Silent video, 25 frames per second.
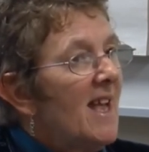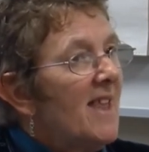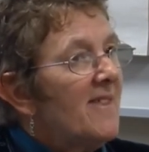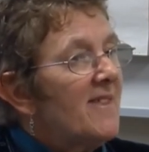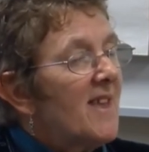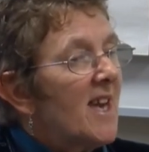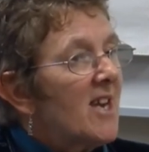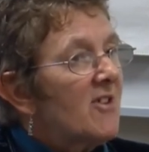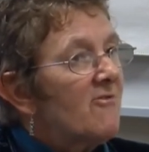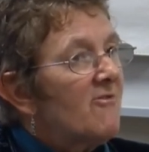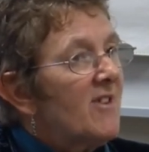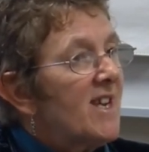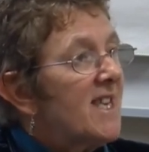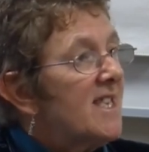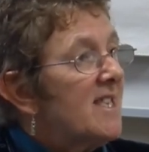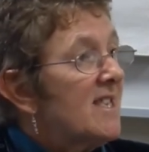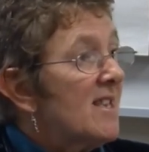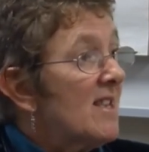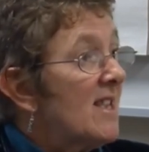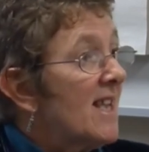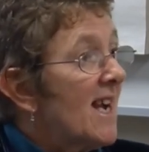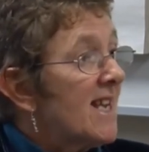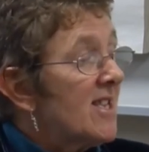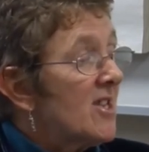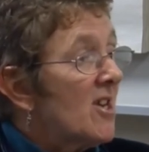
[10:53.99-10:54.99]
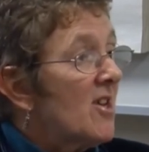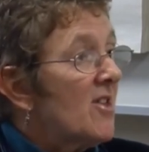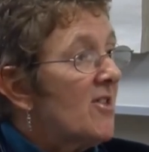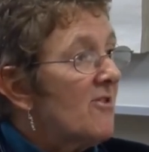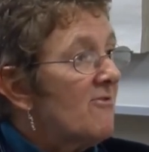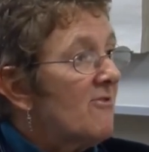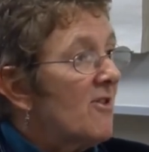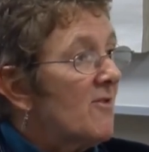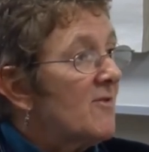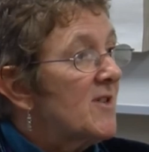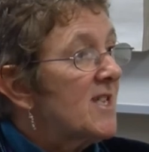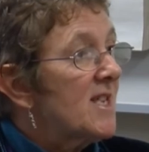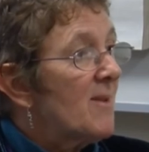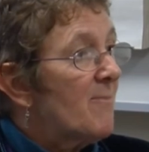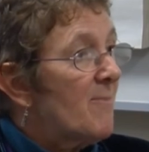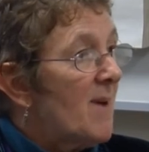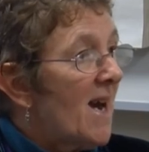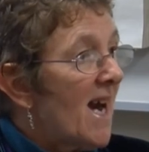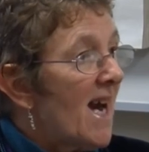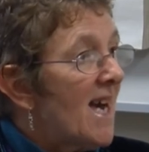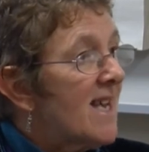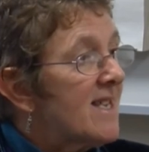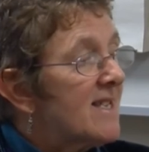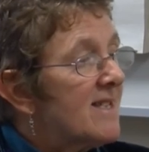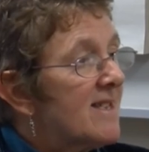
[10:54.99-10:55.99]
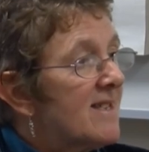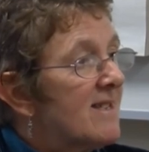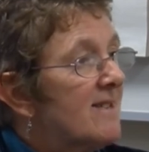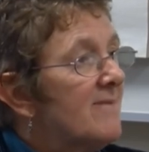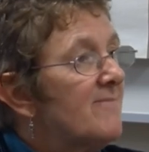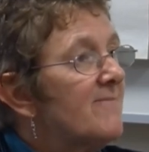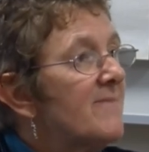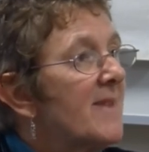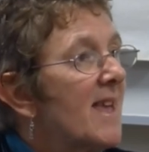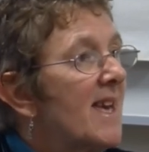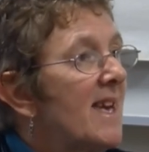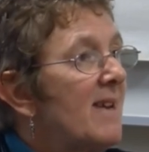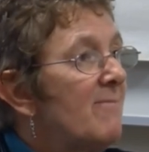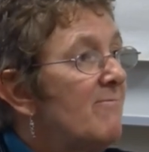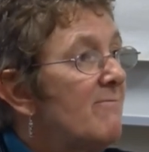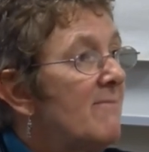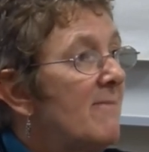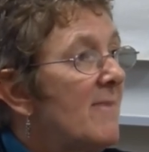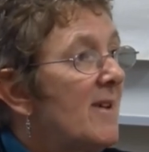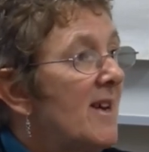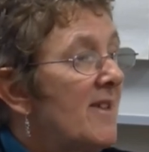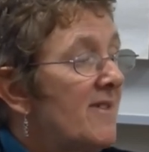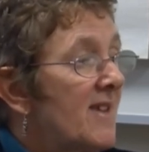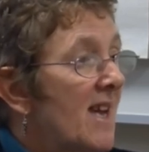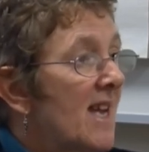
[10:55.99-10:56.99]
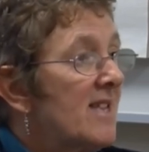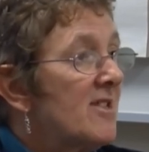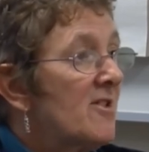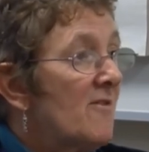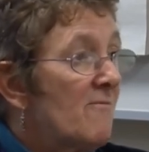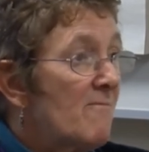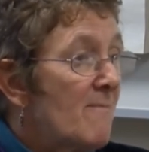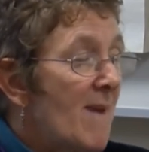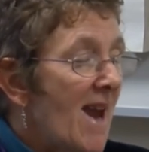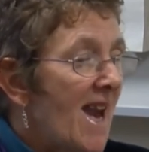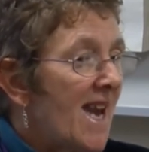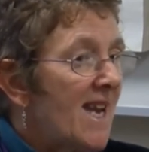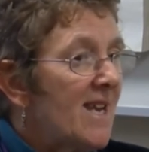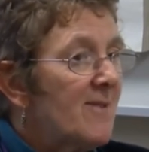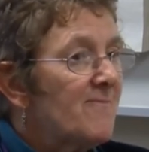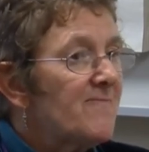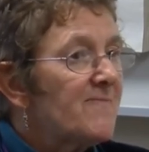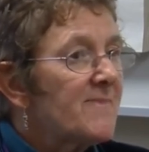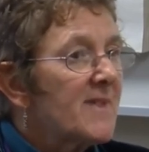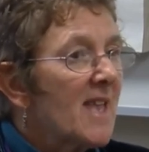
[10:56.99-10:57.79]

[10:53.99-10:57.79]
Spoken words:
They agreed to let her through as a pass at the end of May.